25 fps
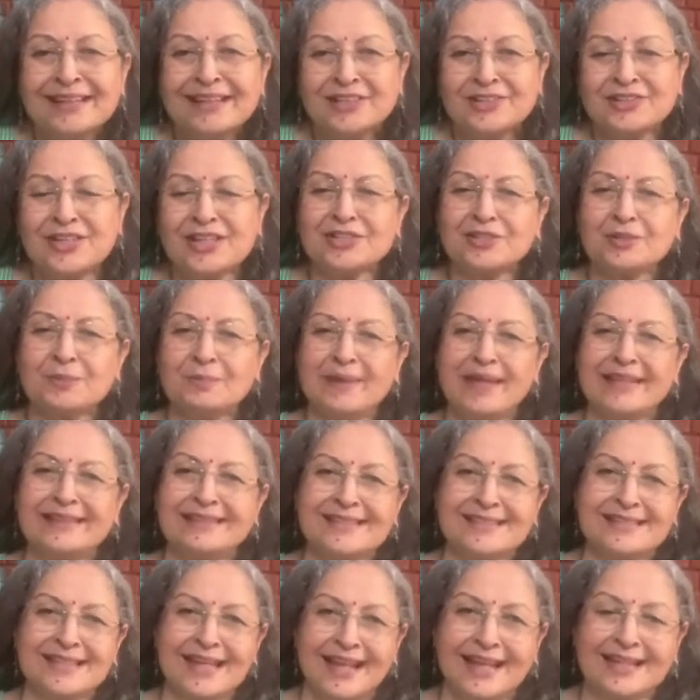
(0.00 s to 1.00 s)
just to make
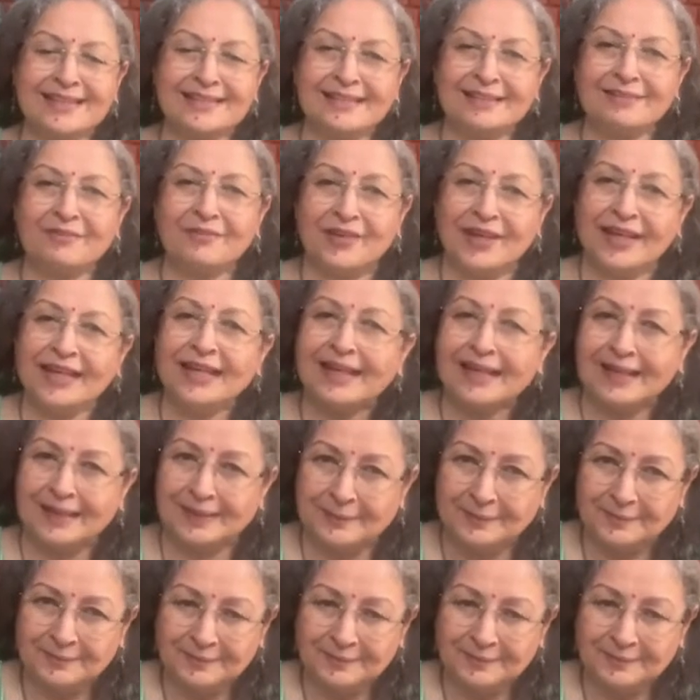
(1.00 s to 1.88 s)
this idea very clear.